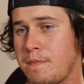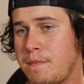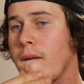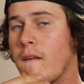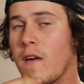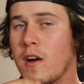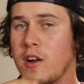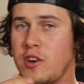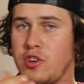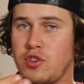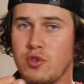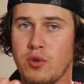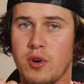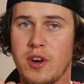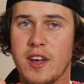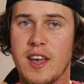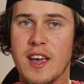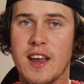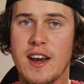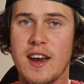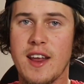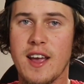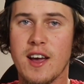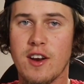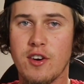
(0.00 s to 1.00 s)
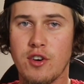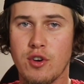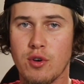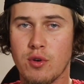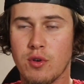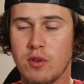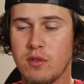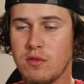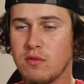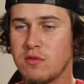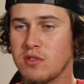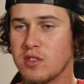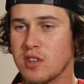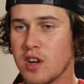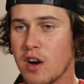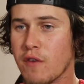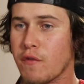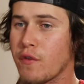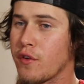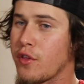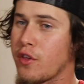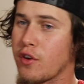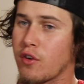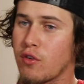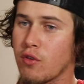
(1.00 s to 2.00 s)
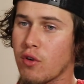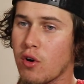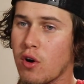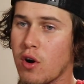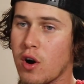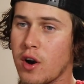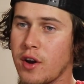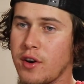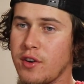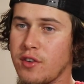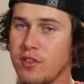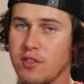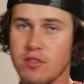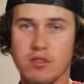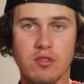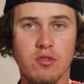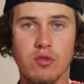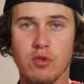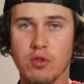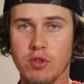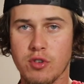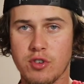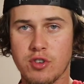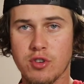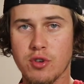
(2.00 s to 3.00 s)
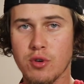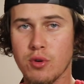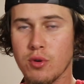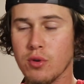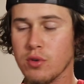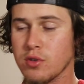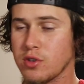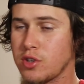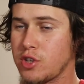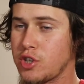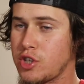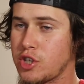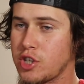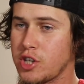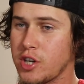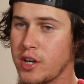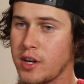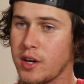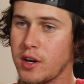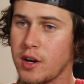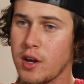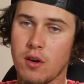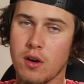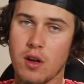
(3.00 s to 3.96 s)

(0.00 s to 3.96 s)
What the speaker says: I enjoy getting out doing stuff with the grinders and all the tools and shit.